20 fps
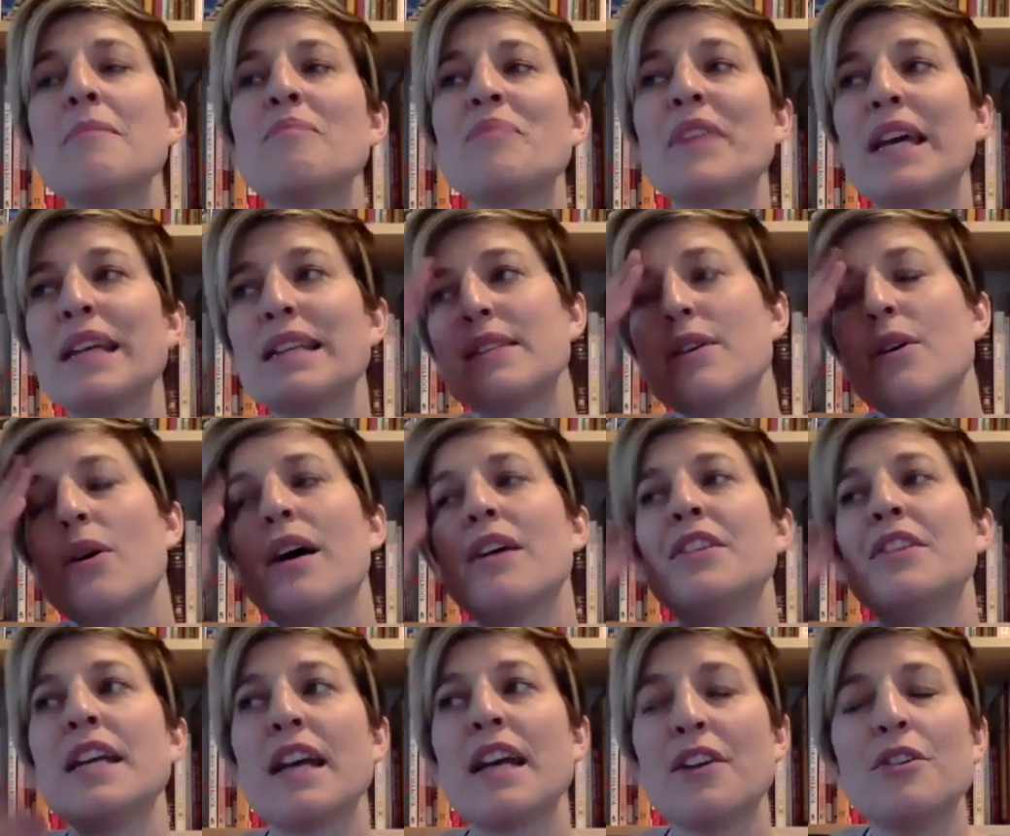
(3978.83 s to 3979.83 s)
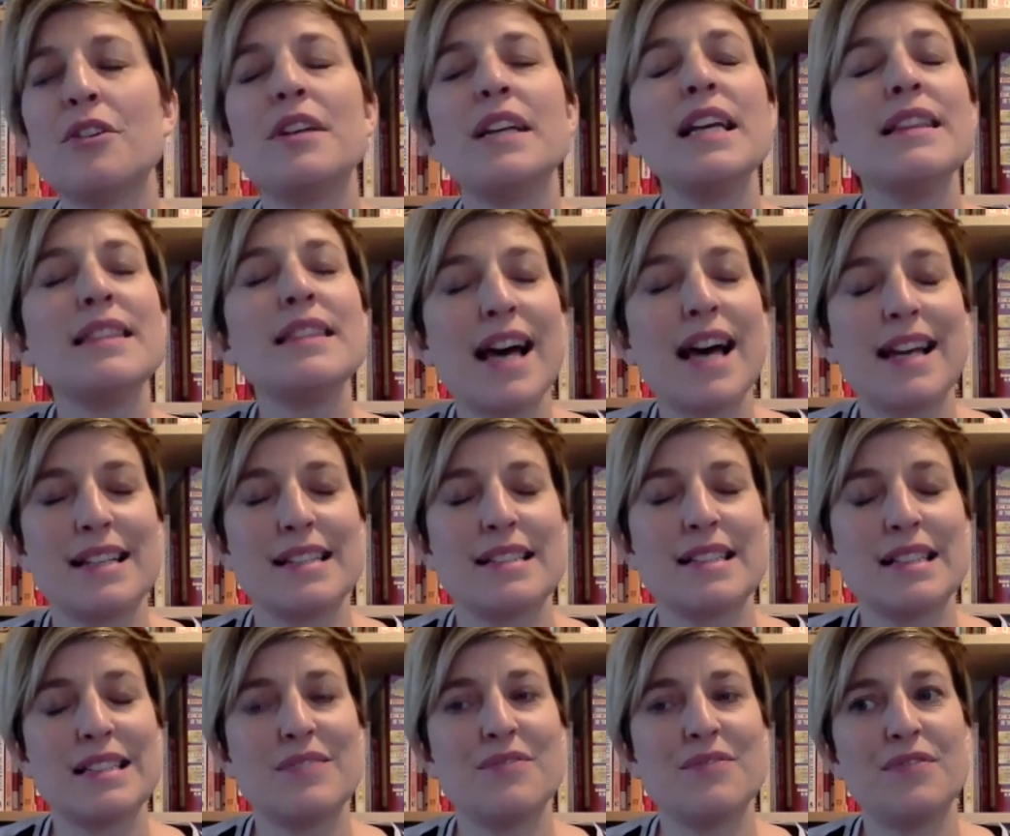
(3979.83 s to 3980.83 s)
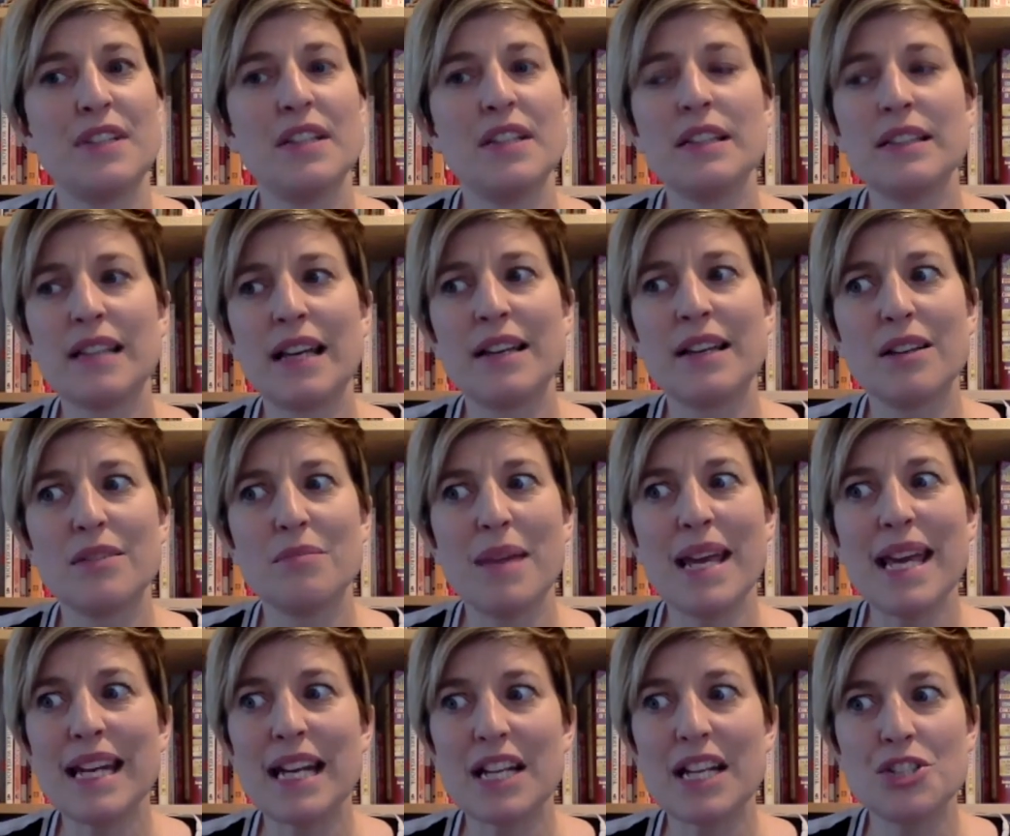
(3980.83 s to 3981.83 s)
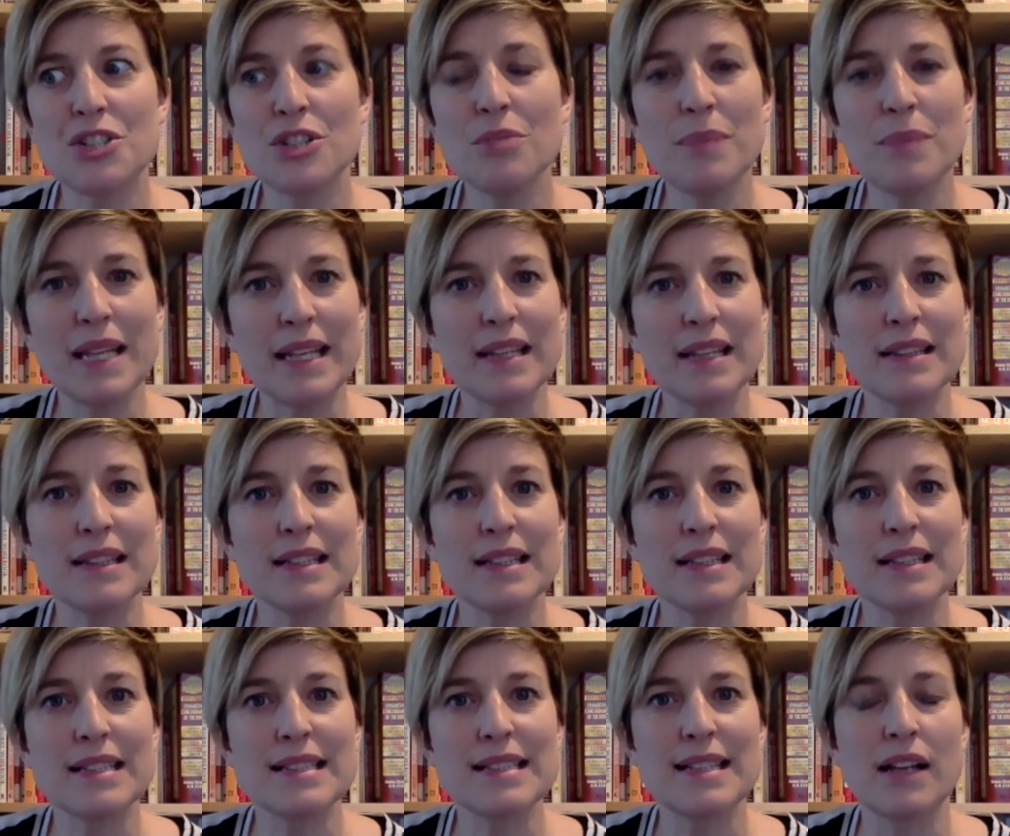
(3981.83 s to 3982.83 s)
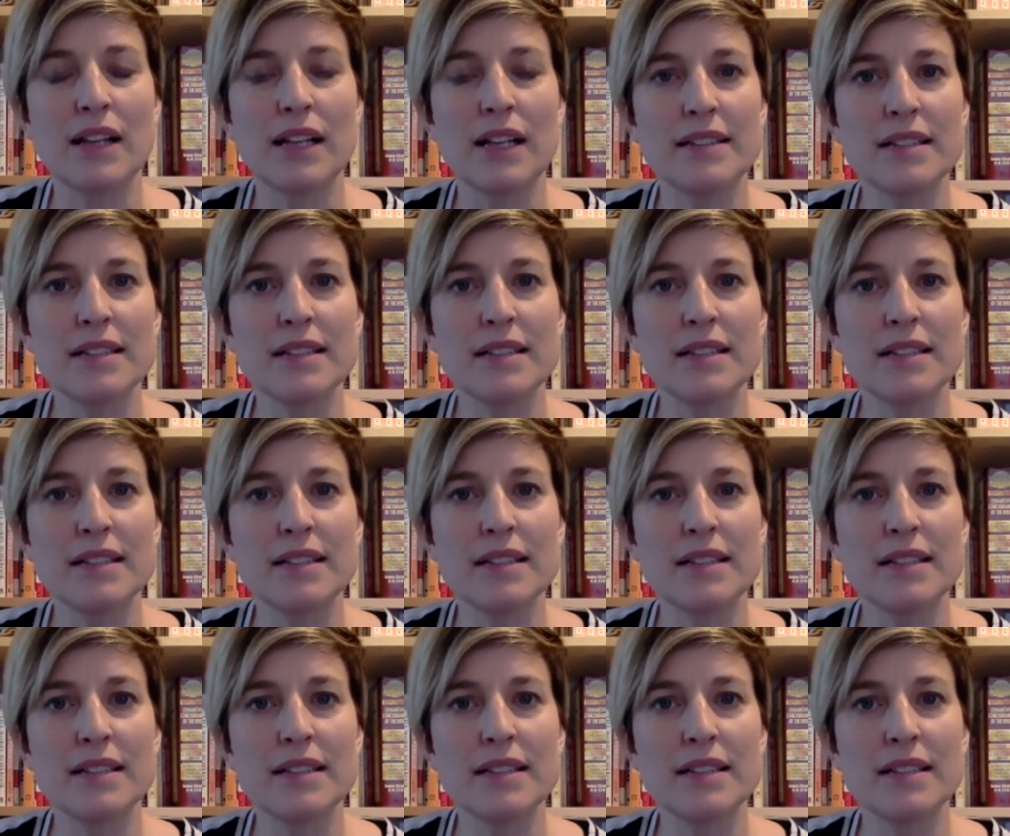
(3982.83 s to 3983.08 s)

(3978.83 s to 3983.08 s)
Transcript: Like, so I think underneath that is this feeling like, man, I should be getting this now.